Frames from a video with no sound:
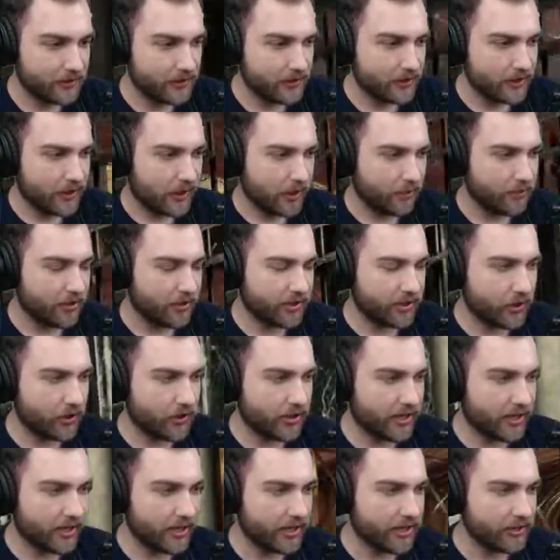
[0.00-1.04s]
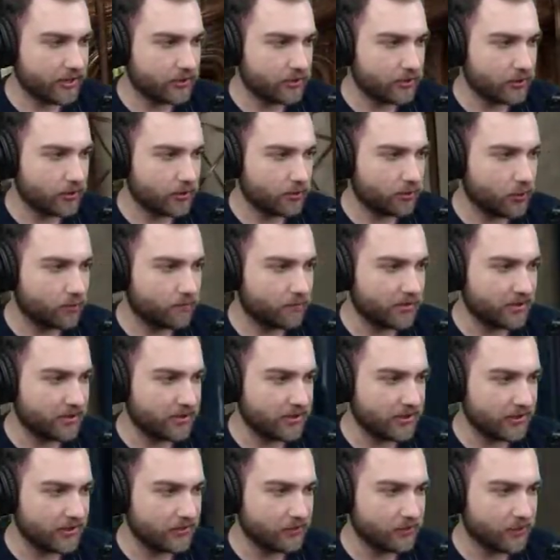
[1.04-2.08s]
I'm gonna go ahead and do the movement
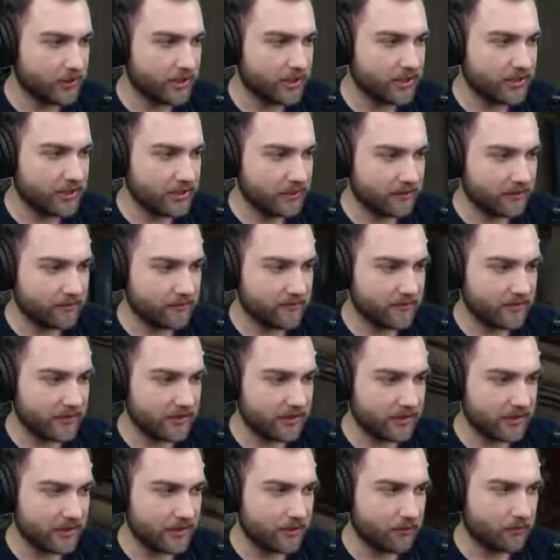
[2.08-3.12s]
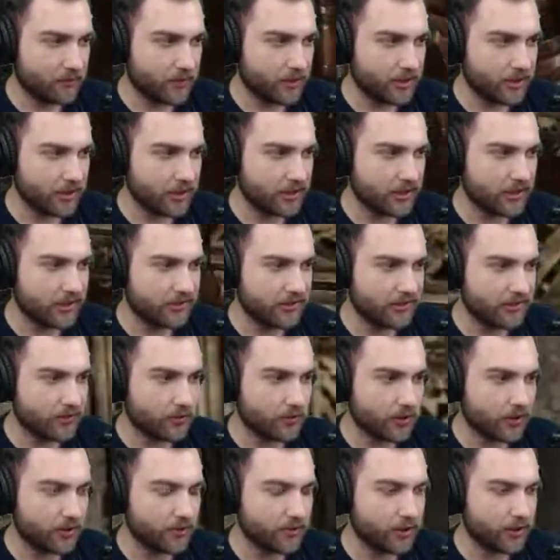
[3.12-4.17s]
this way, and running against the
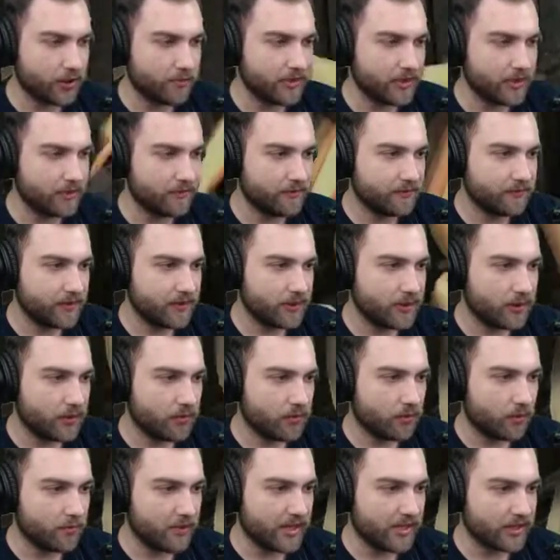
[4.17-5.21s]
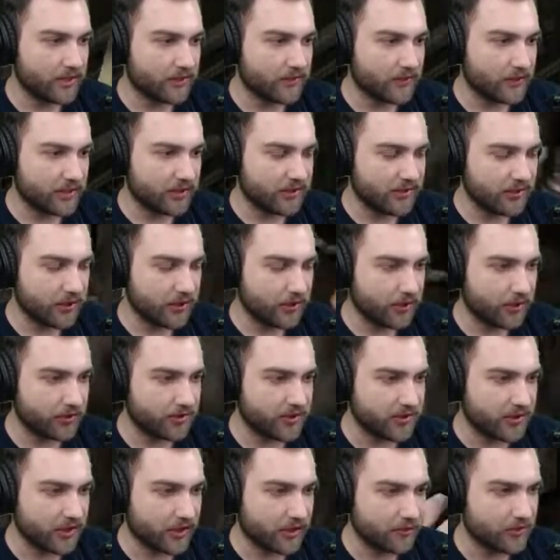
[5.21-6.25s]
door a little bit will make it so I can stun all
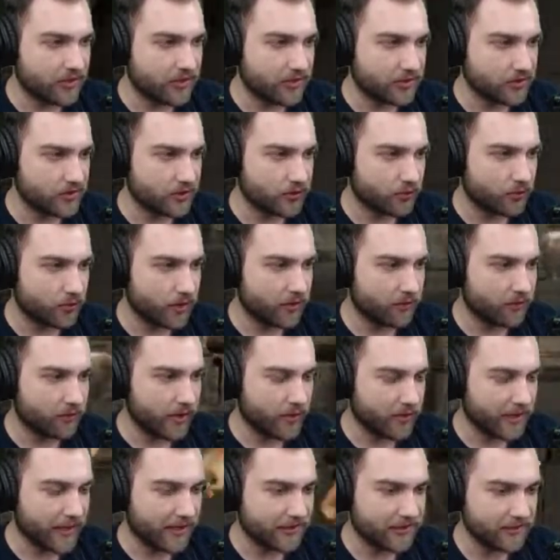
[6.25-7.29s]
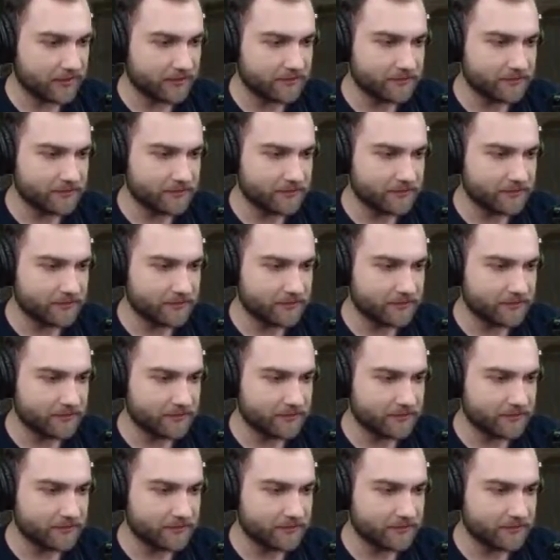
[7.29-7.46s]
these enemies and just run right past them.